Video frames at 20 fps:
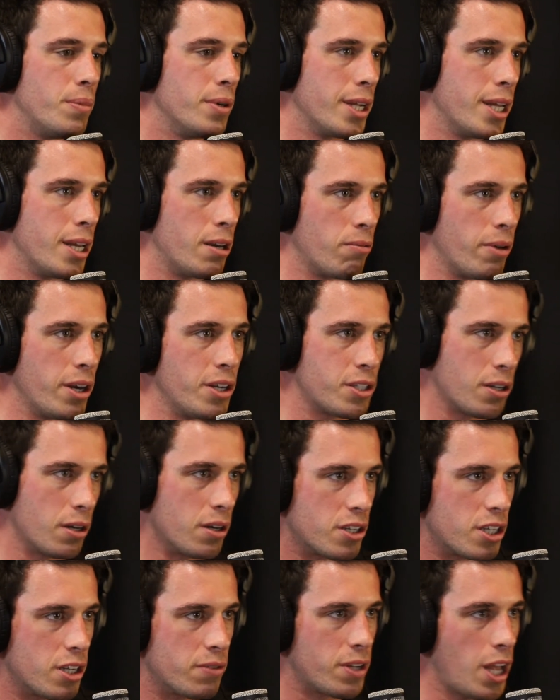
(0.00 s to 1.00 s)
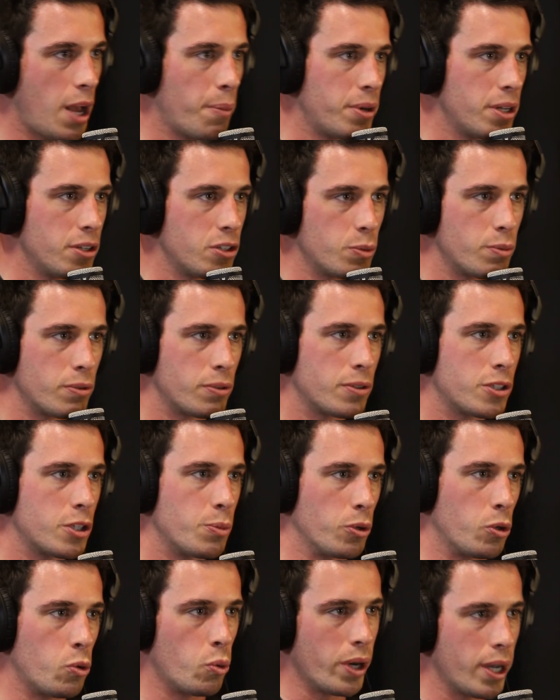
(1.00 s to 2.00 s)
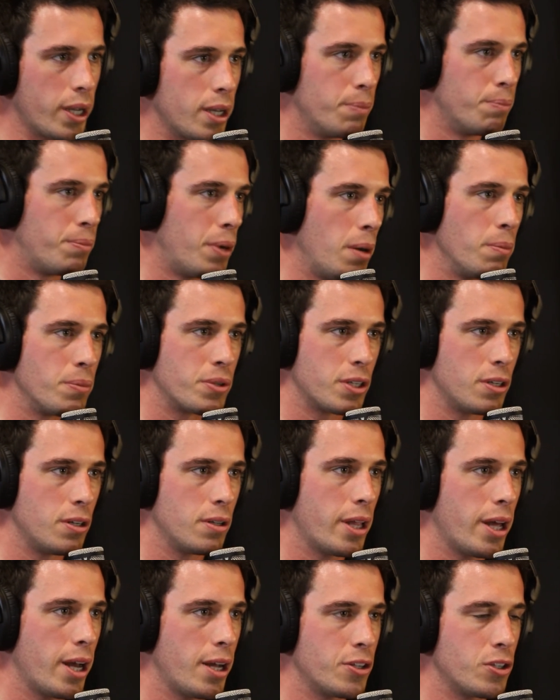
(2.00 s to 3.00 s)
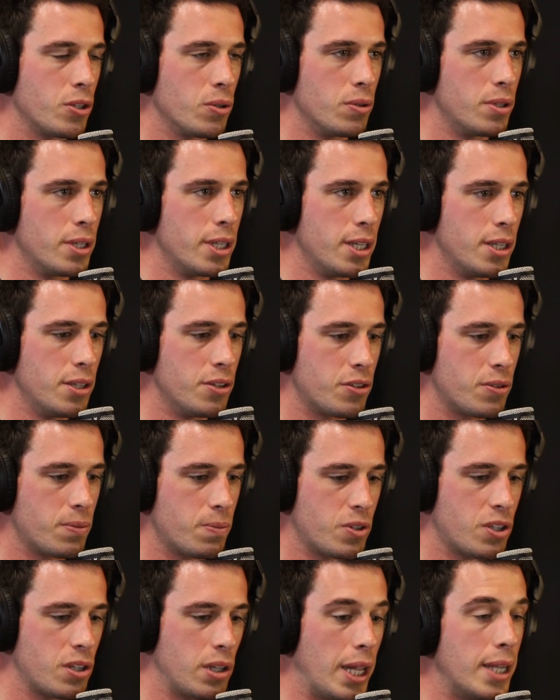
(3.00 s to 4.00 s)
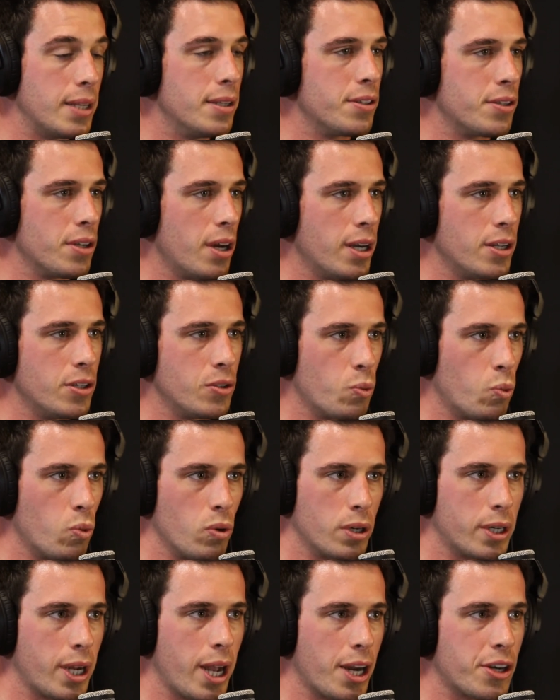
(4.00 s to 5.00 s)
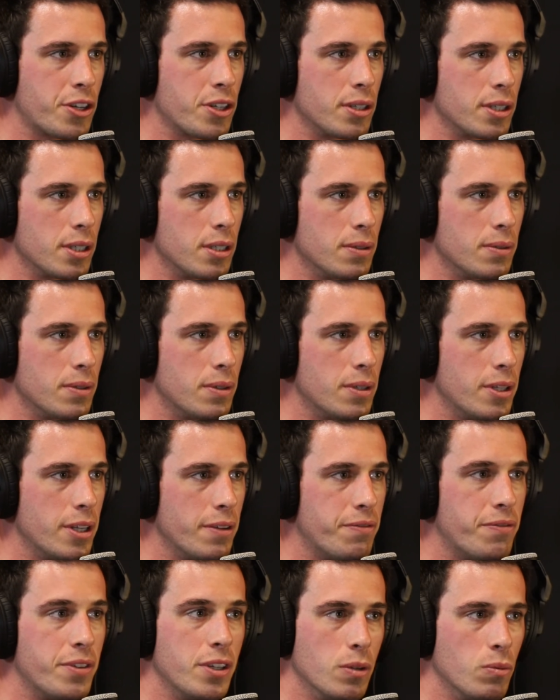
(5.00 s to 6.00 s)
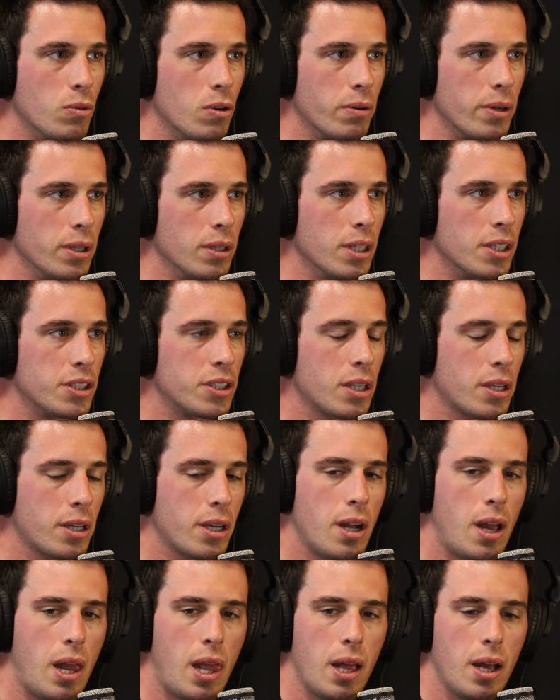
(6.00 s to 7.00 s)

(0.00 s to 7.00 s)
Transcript: But in a race car, stuff's happening super quick and bumps and all that. So these sled designs work actually. They feel more realistic.